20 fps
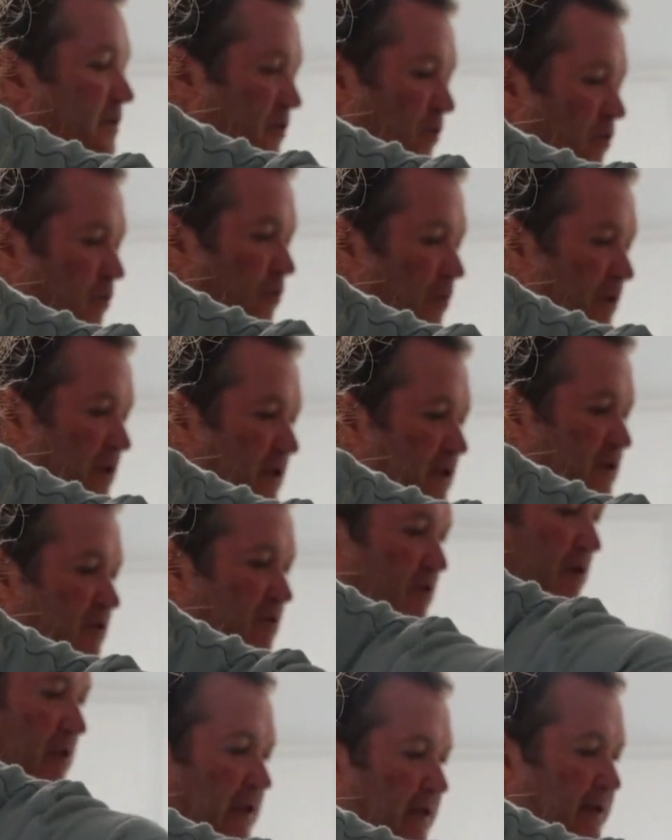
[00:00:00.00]
So when is
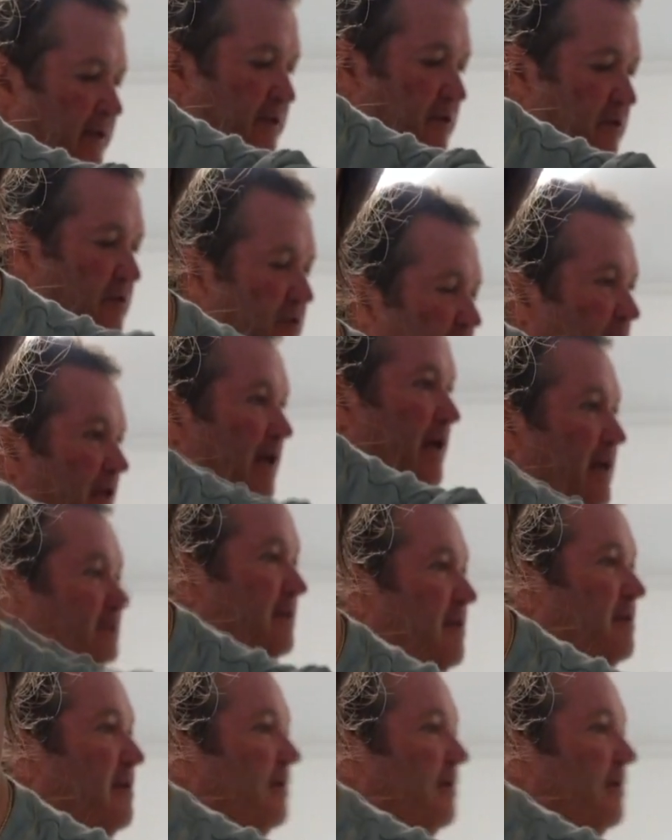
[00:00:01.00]
your class? Tonight?